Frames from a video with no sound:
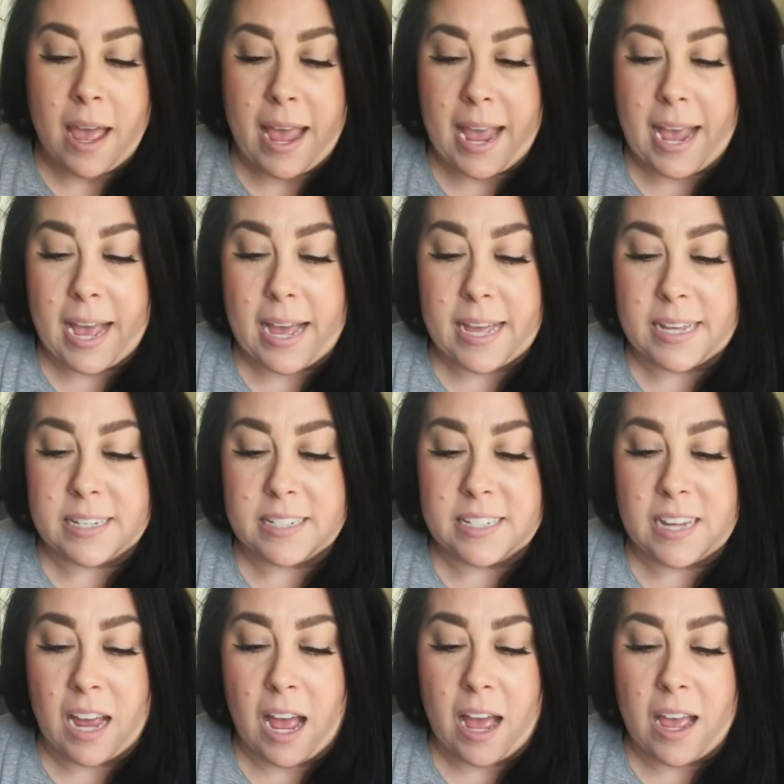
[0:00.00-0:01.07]
And
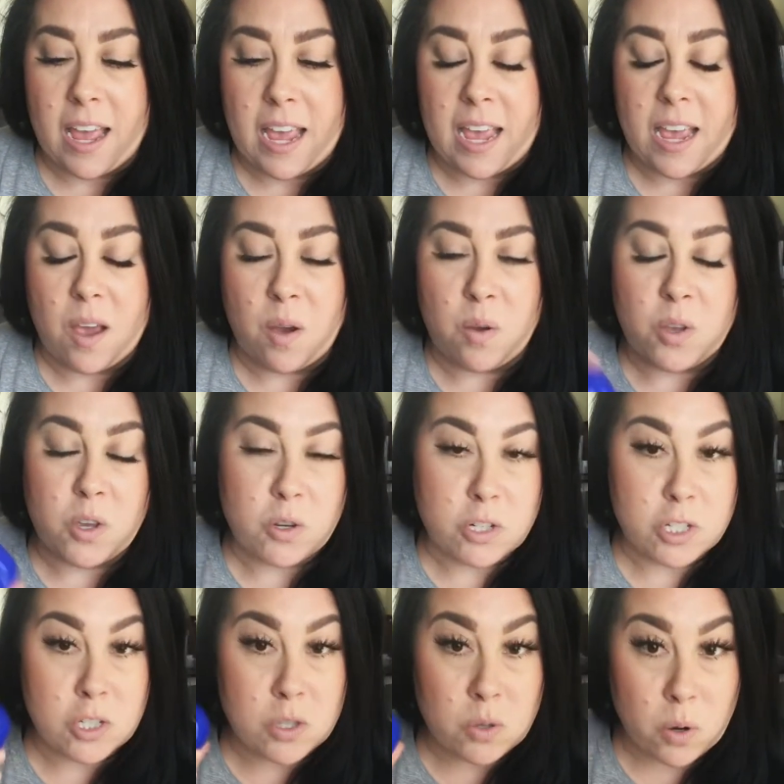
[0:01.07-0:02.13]
you
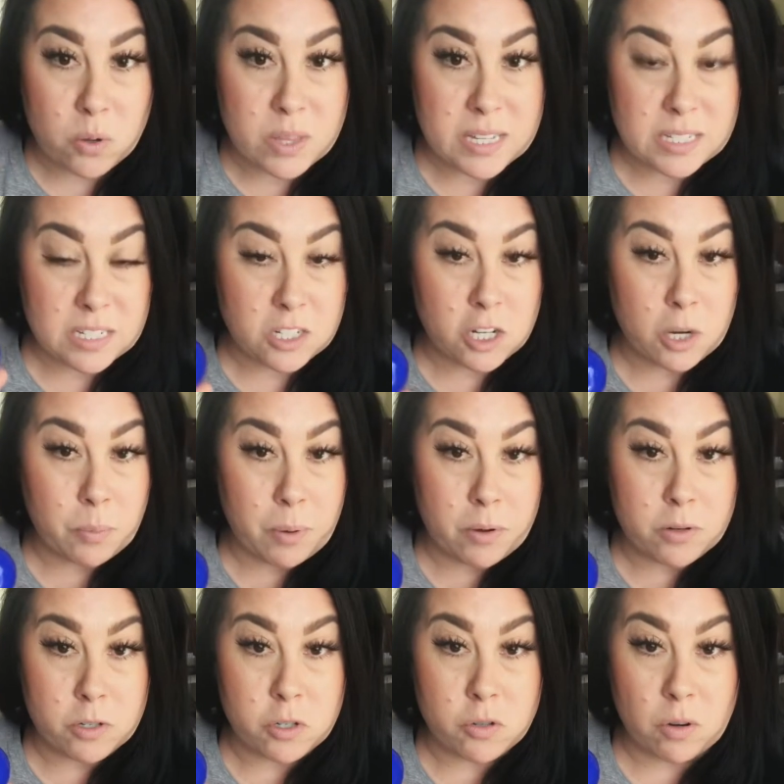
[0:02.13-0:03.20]
just throw this into your
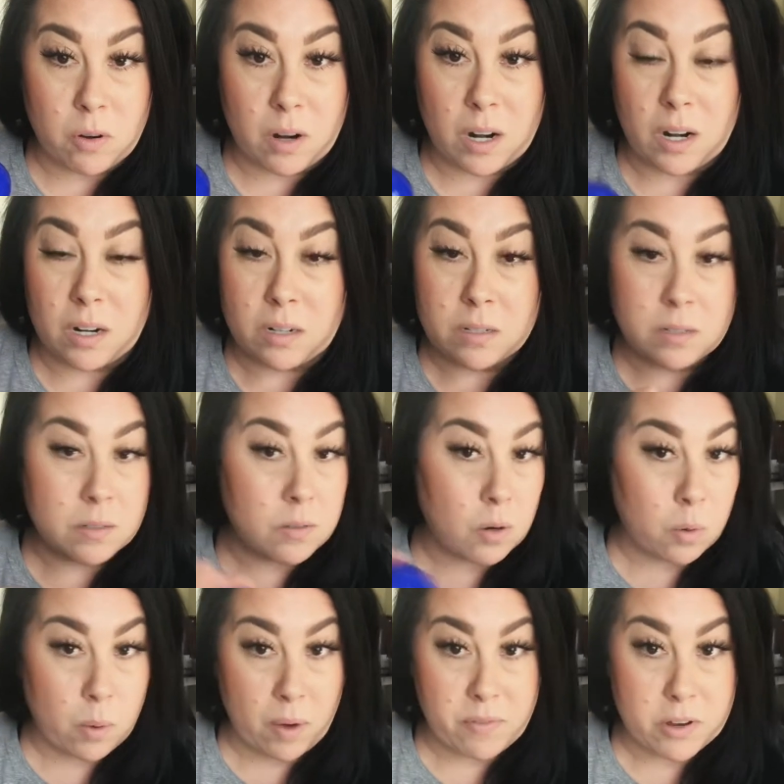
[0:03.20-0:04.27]
produce drawer or
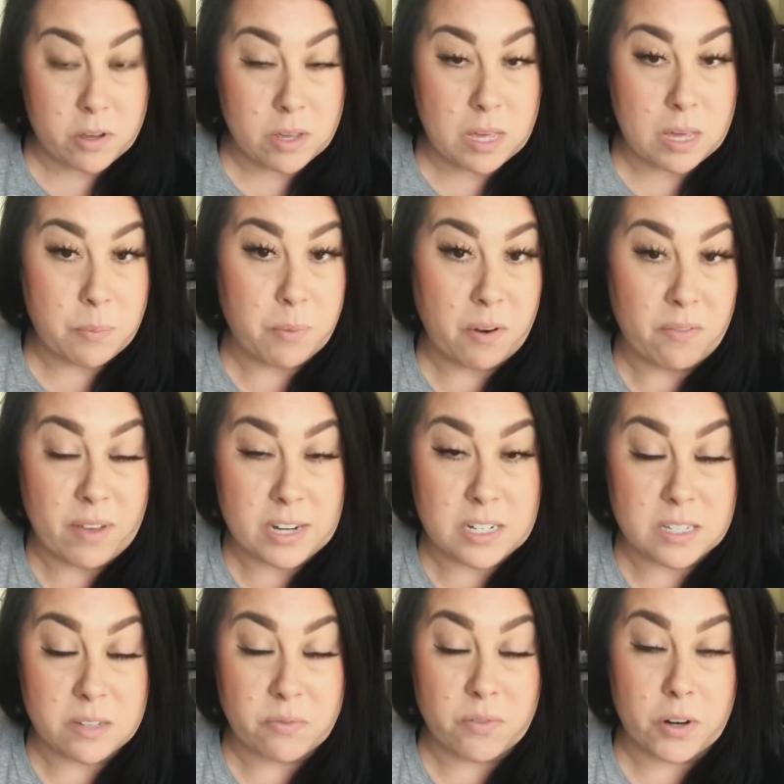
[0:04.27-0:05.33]
wherever you keep your veggies
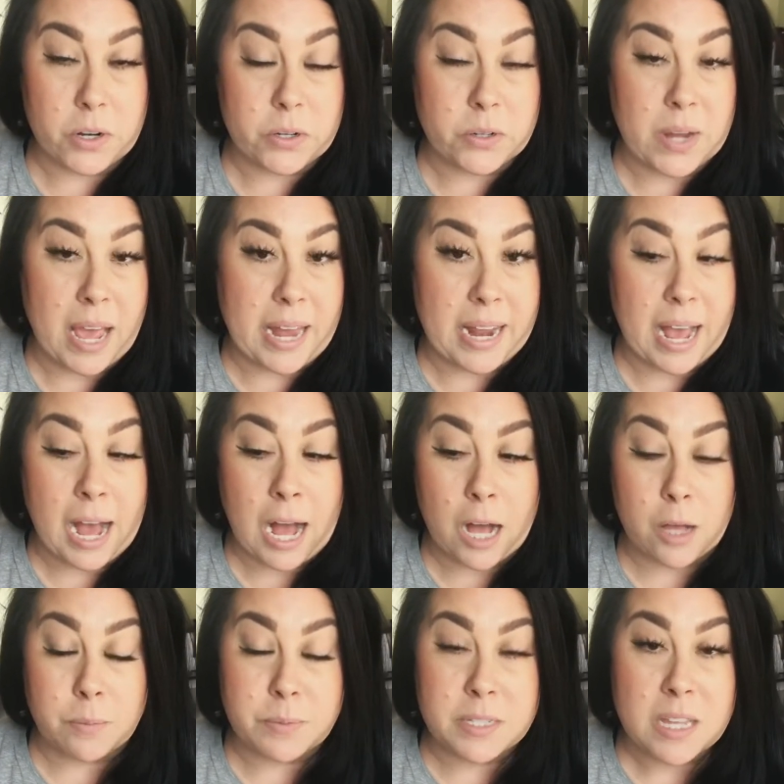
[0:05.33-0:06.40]
and fruit, and it
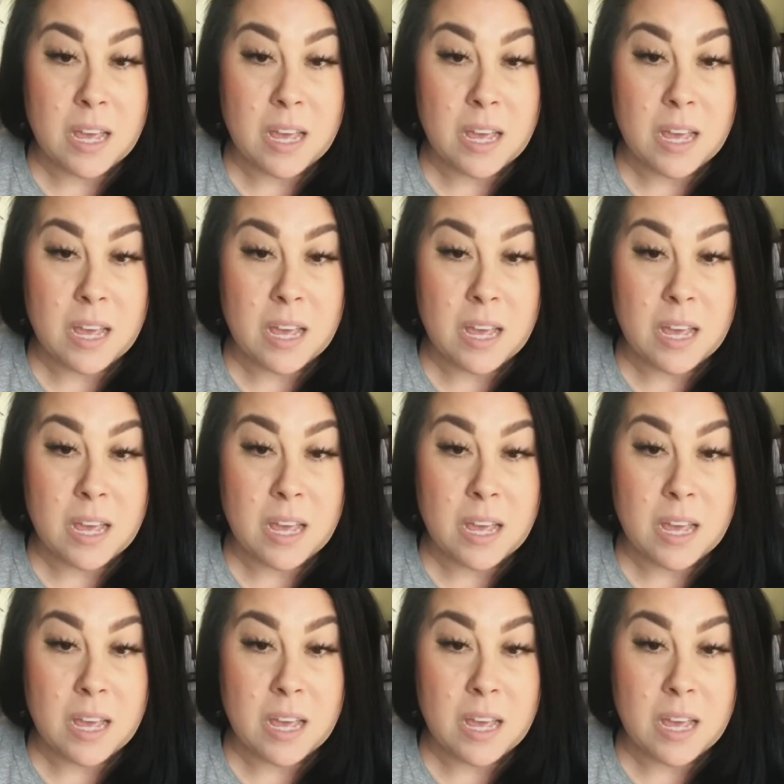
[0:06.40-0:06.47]
helps,